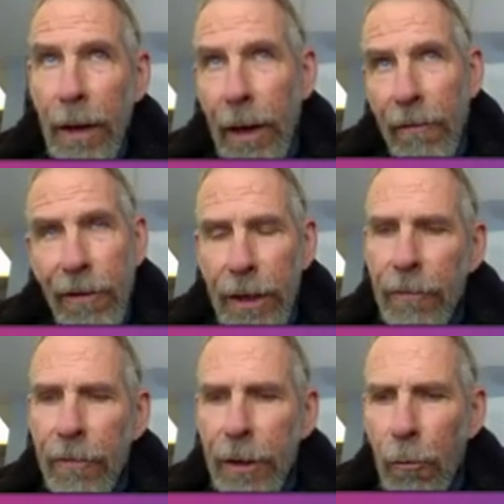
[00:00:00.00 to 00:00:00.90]
And if any
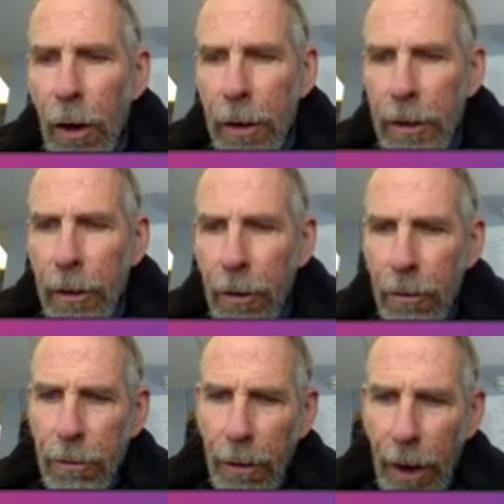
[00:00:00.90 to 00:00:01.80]
of you want to
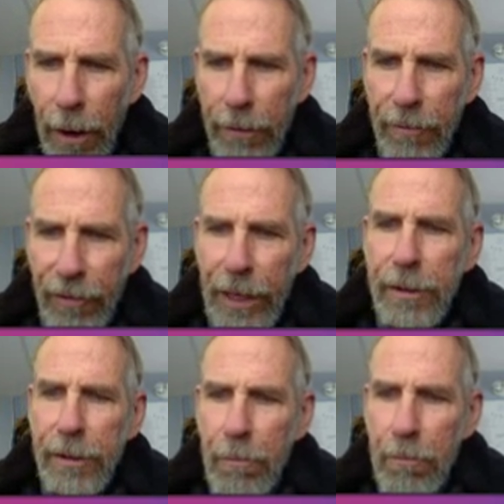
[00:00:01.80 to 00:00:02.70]
know how to
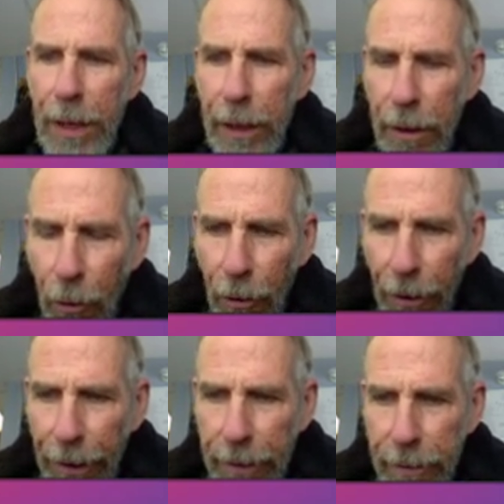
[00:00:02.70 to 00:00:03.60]
invest in
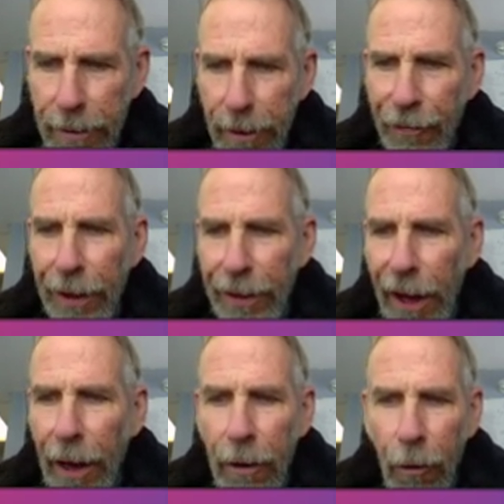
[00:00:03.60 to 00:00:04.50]
Bitcoin, stuff like
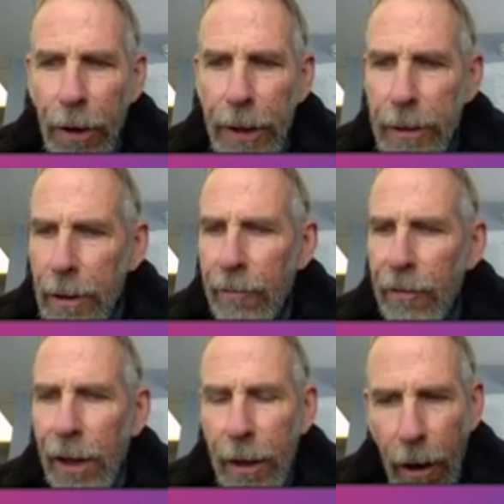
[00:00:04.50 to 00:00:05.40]
that, go ahead and leave
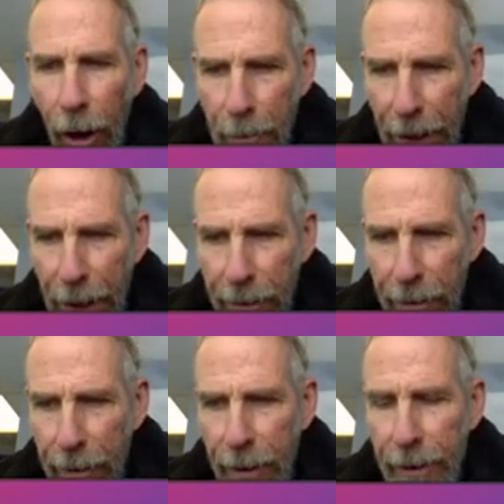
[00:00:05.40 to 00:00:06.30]
that comment
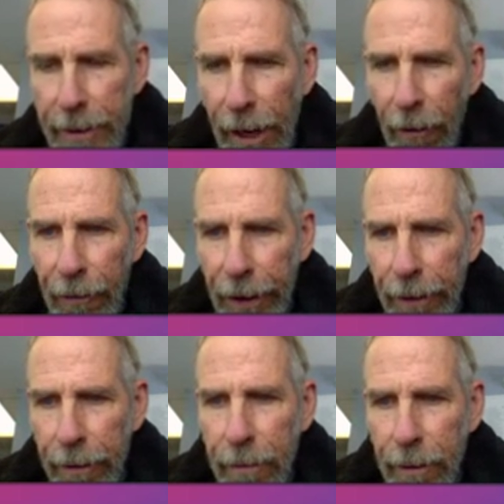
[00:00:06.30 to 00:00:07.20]
down
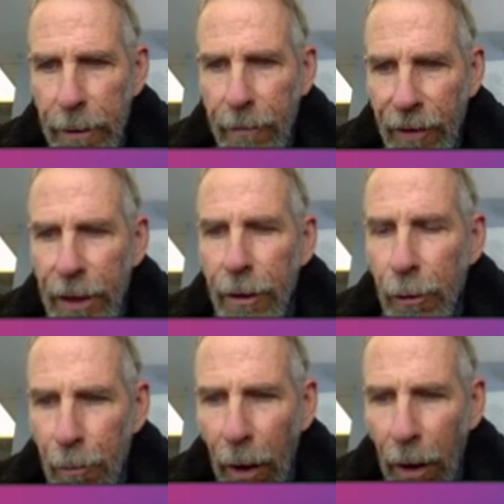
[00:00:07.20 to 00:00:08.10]
there in the video
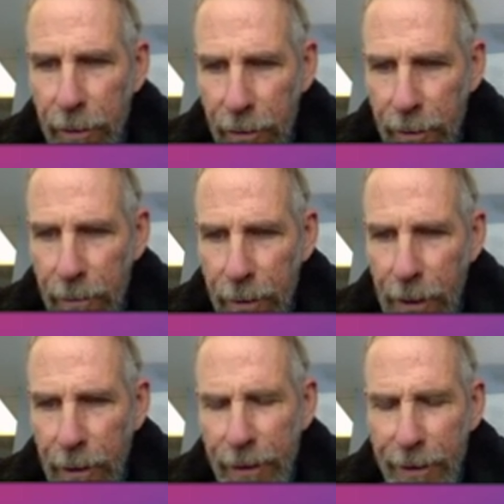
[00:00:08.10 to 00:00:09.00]
box,
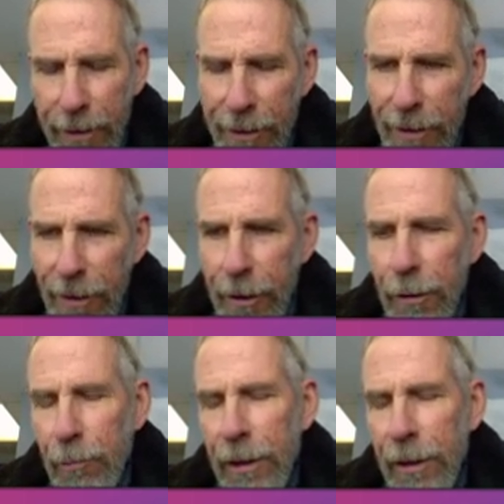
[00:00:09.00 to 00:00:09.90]

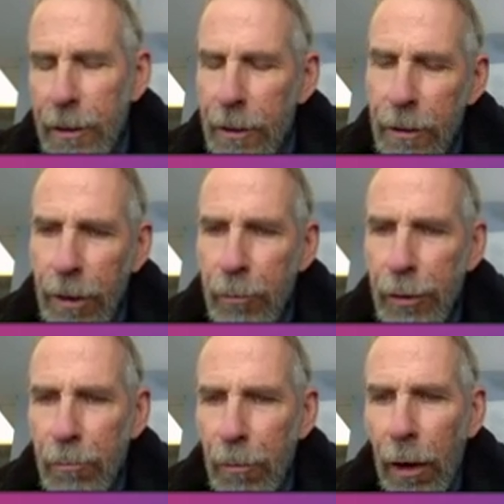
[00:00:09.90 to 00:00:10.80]
in the
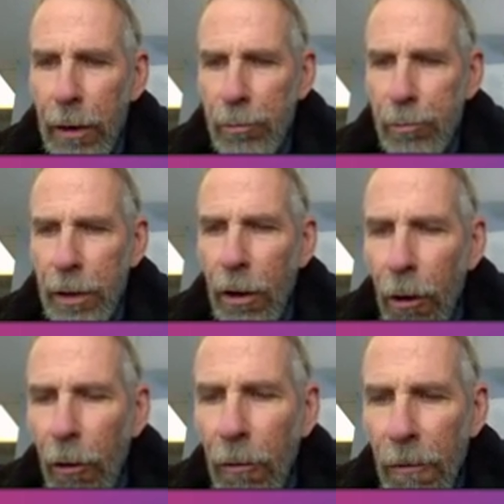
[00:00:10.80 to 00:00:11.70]
description box
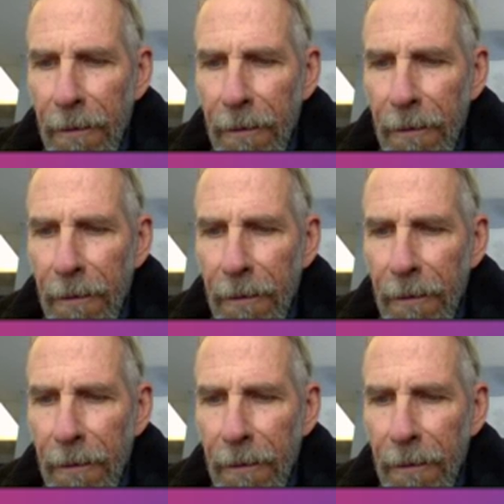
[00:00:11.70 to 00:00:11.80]
below,